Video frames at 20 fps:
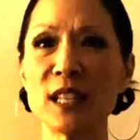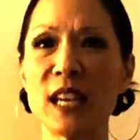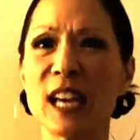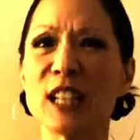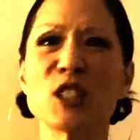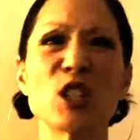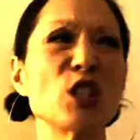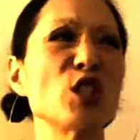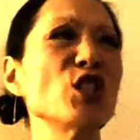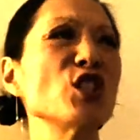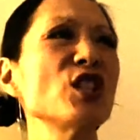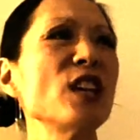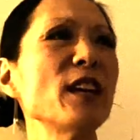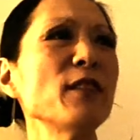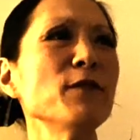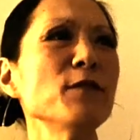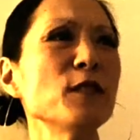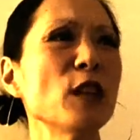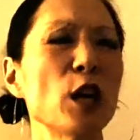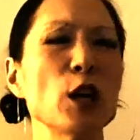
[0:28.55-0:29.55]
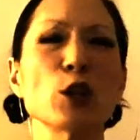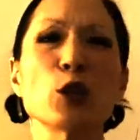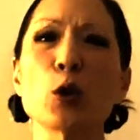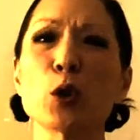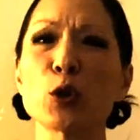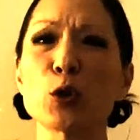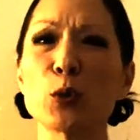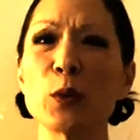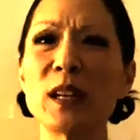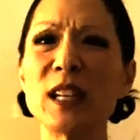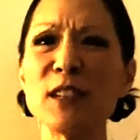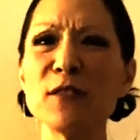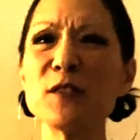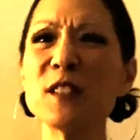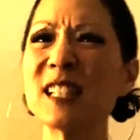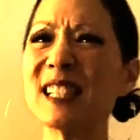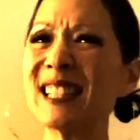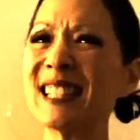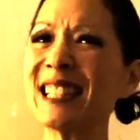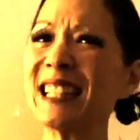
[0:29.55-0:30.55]
to shift your grief,
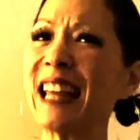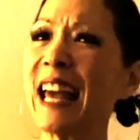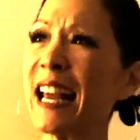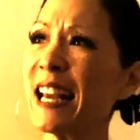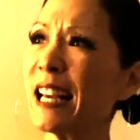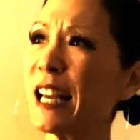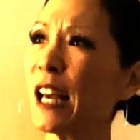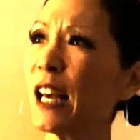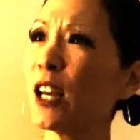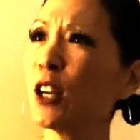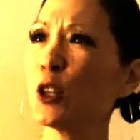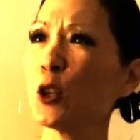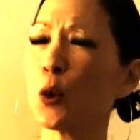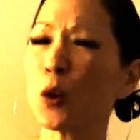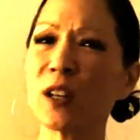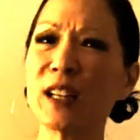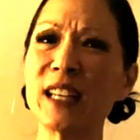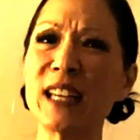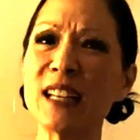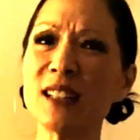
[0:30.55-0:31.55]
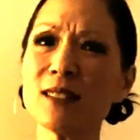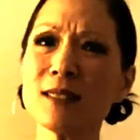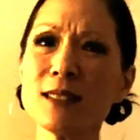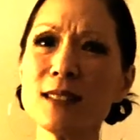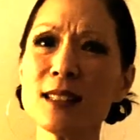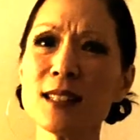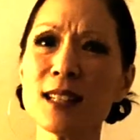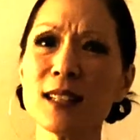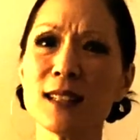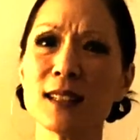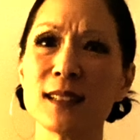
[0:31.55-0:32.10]
to slake your guilt.